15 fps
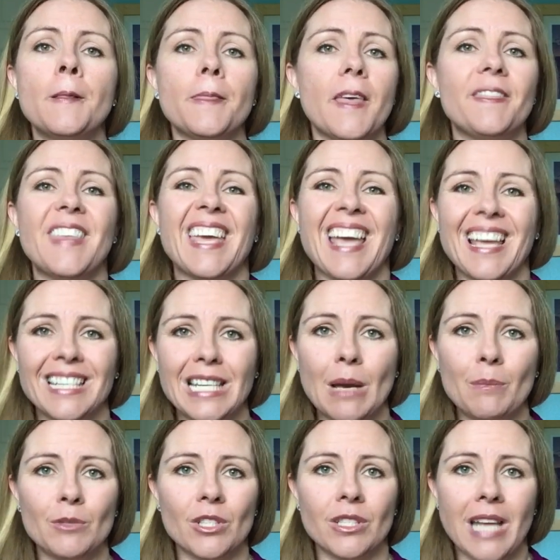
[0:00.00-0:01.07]
that they end
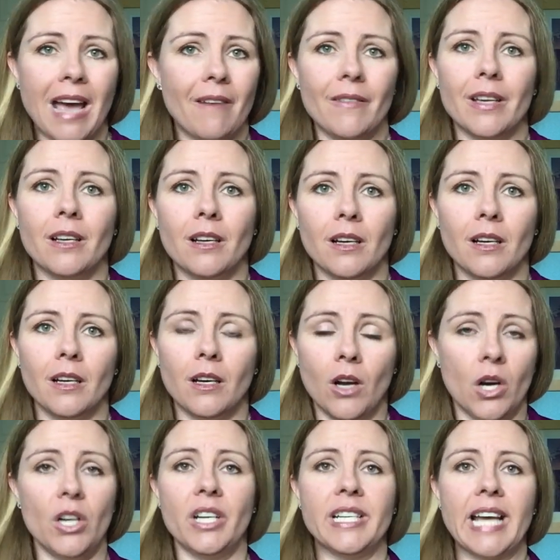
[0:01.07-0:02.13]
up just having a
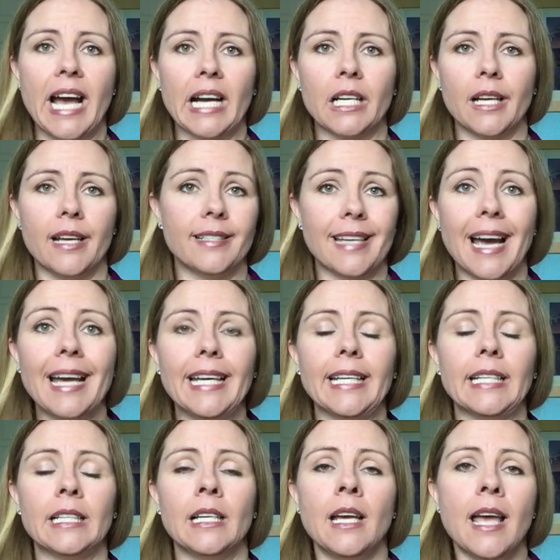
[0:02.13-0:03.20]
heart attack and dying.